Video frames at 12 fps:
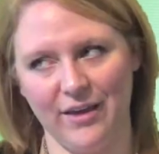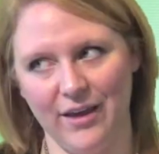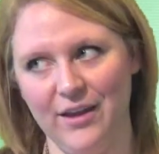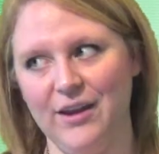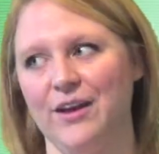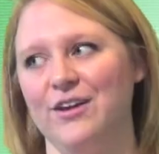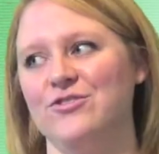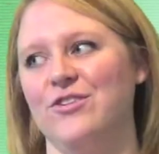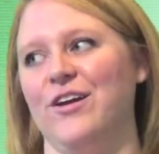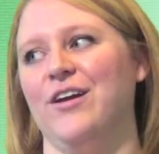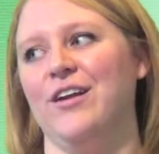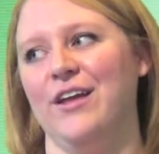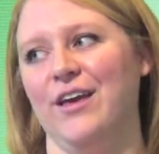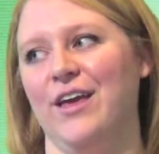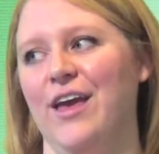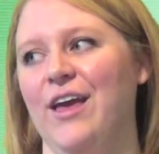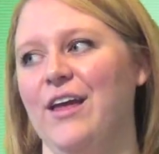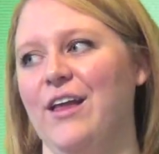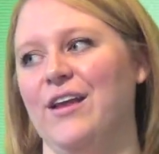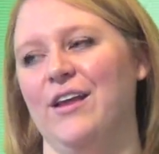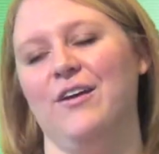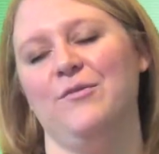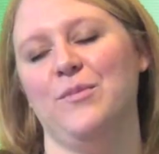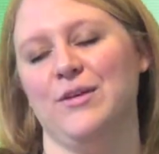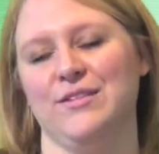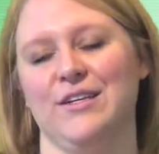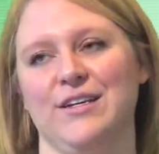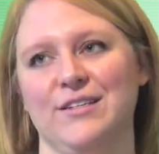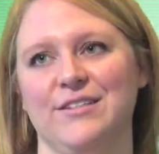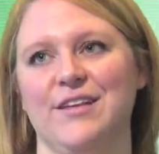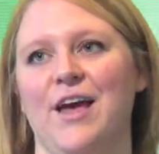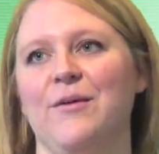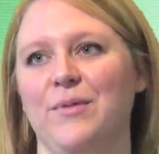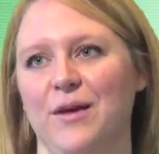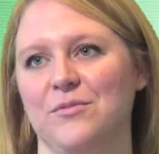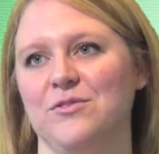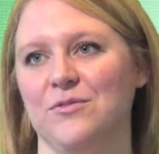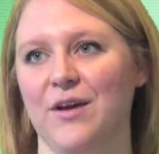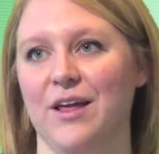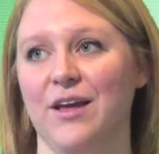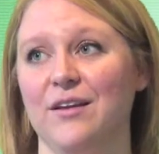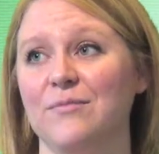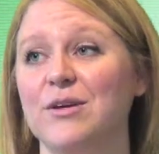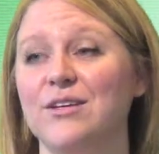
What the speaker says: get a training in business and be able to run it?